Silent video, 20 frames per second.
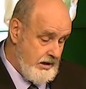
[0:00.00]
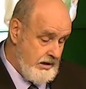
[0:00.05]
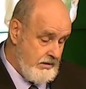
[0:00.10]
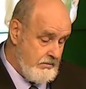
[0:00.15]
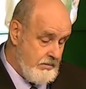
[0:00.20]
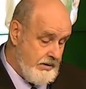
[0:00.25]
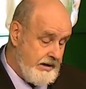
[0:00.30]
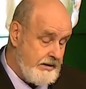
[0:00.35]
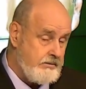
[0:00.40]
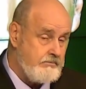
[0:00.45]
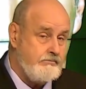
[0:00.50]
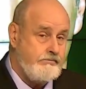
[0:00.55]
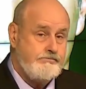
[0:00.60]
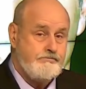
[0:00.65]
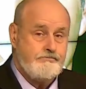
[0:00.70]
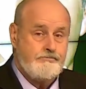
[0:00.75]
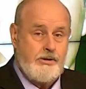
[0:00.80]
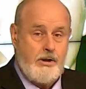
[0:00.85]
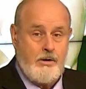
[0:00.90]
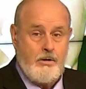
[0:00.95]
But
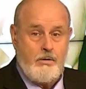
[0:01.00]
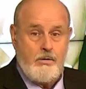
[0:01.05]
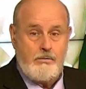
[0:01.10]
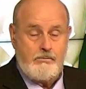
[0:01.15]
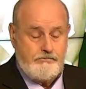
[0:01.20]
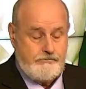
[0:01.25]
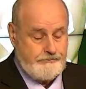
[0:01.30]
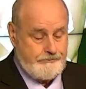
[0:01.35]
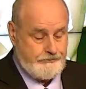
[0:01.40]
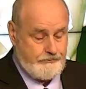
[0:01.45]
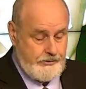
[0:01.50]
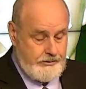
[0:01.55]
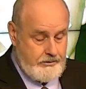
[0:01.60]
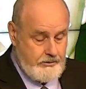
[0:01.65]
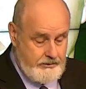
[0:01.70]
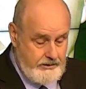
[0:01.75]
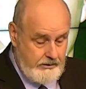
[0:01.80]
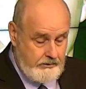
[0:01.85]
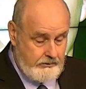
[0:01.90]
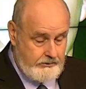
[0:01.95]
no, you're
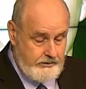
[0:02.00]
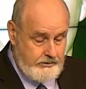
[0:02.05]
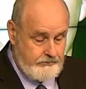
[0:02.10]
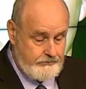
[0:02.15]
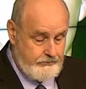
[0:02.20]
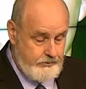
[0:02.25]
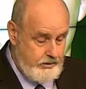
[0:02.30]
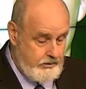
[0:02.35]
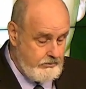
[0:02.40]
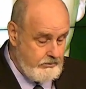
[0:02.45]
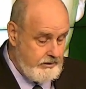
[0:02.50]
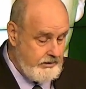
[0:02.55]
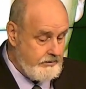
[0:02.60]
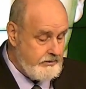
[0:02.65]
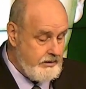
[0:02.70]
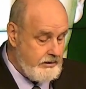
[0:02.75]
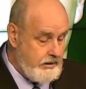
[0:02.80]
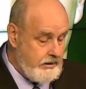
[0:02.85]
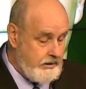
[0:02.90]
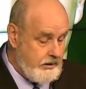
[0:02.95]
guilty, you did the
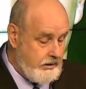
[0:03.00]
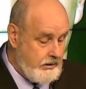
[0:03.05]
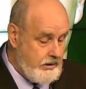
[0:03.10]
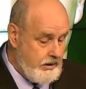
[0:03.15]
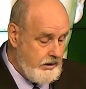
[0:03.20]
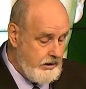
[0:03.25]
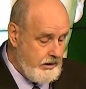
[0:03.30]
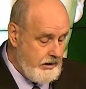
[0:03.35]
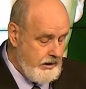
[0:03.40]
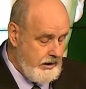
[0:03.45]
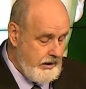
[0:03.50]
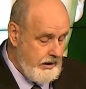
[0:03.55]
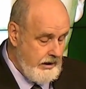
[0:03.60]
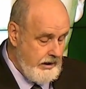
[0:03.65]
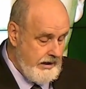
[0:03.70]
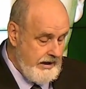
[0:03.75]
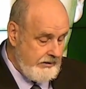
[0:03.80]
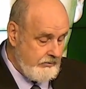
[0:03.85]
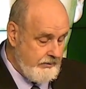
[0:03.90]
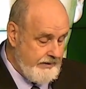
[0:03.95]
deed,
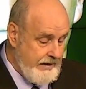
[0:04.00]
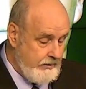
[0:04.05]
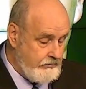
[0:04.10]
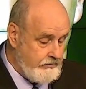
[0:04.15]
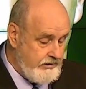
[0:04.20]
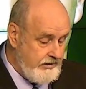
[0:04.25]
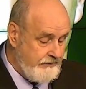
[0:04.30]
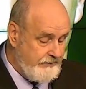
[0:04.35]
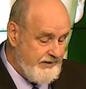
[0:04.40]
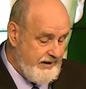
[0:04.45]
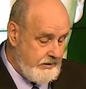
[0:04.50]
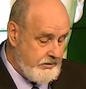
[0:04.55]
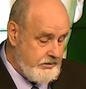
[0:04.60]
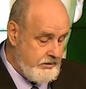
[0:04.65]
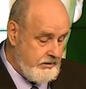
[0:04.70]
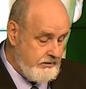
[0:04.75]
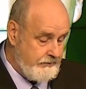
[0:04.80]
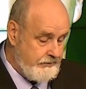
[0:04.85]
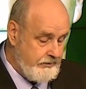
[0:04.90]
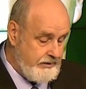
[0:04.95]
and without confession
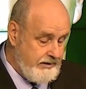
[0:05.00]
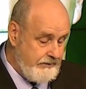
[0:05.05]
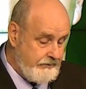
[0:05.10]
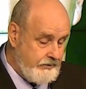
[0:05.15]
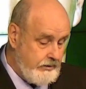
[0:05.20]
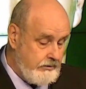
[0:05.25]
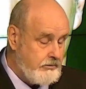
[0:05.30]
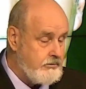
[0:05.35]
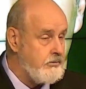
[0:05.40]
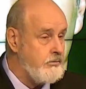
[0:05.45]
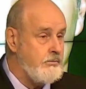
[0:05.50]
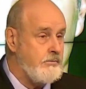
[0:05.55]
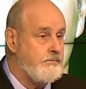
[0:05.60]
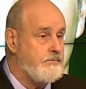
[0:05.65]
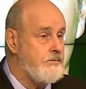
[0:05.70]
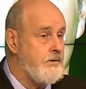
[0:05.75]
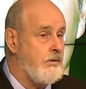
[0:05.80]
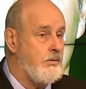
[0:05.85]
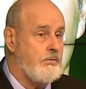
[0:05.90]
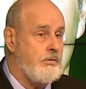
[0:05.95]
and forgiveness, you've
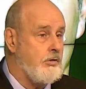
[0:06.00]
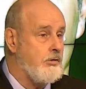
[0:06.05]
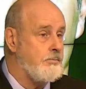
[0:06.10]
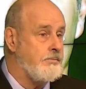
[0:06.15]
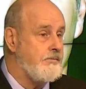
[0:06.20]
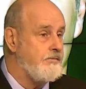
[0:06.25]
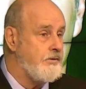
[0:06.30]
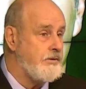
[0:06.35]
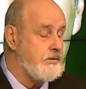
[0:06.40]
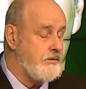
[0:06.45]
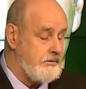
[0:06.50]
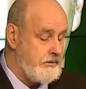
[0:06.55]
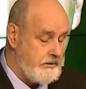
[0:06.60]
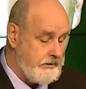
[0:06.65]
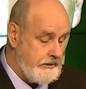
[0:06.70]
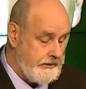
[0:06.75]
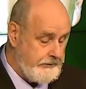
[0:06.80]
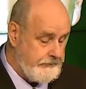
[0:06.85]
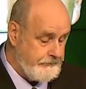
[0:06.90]
no hope of eternity.